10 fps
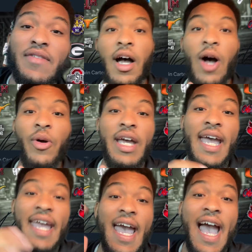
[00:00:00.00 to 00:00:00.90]

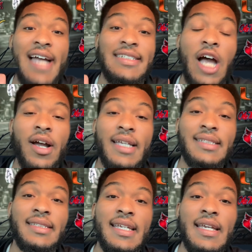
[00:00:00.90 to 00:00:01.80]
Okay, as y'all can
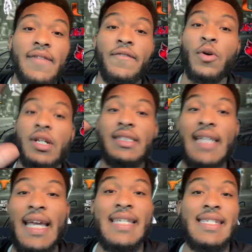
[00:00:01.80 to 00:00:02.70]
see, Florida
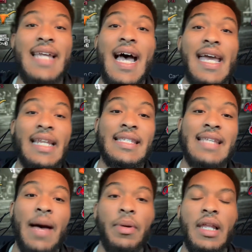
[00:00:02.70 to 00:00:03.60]
State is not in his
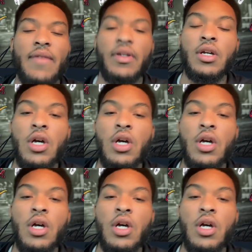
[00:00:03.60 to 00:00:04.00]
top 11.